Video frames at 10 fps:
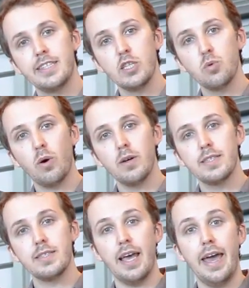this
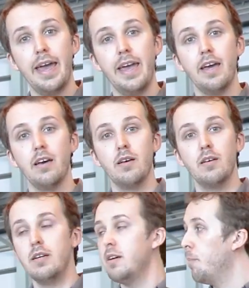was a
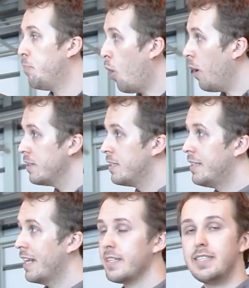pod
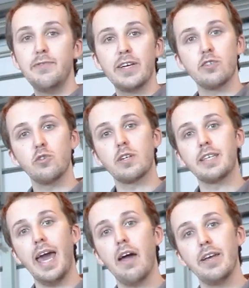that the Sea Vixen
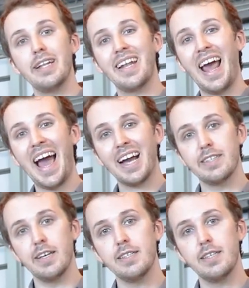could carry that
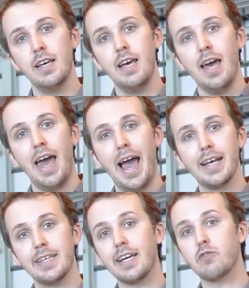acted
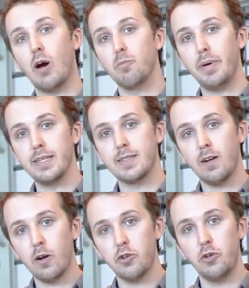as a ground-based
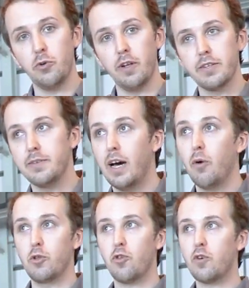starter unit.
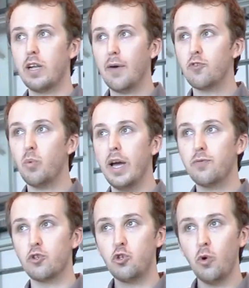Now we're just gonna have to
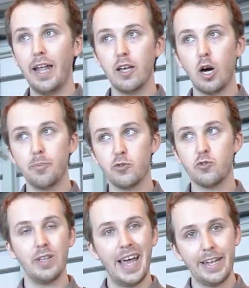wait for two
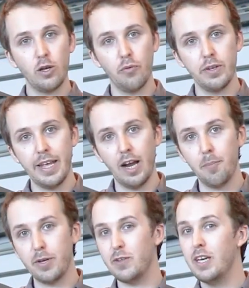helicopters to land over
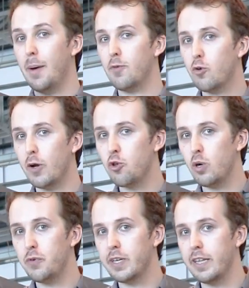there. I'm not quite
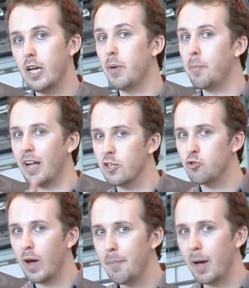sure if you can hear me, but I'll
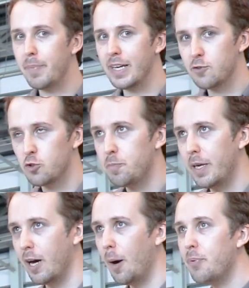try my best to
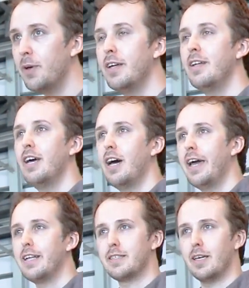speak up.
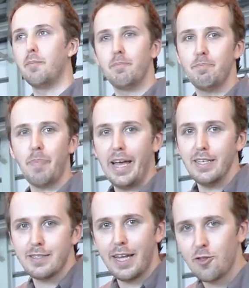It is a
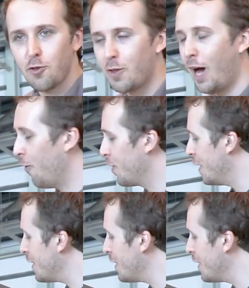base, that's just how it